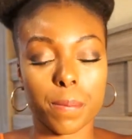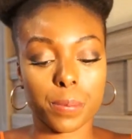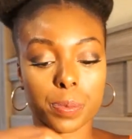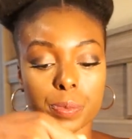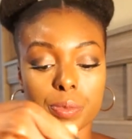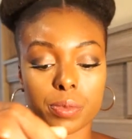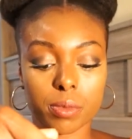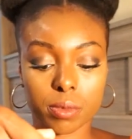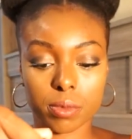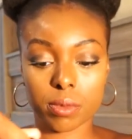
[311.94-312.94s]

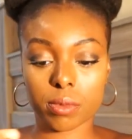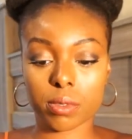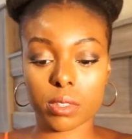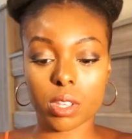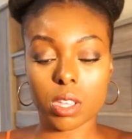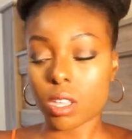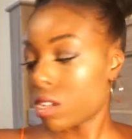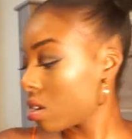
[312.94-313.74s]
(no one is talking)